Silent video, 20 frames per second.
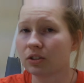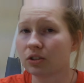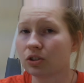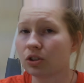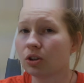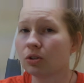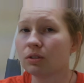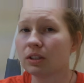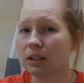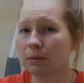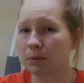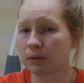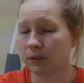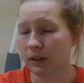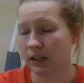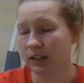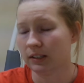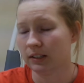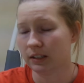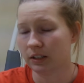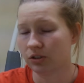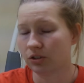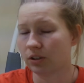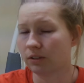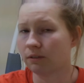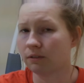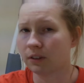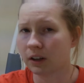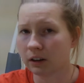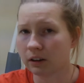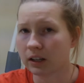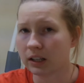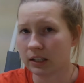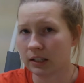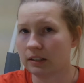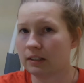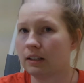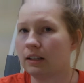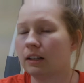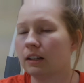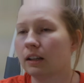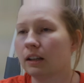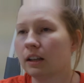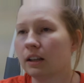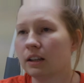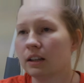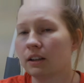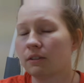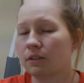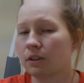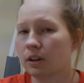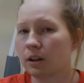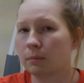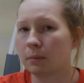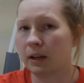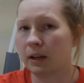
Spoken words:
too deep of anesthesia. Very easy if you're not paying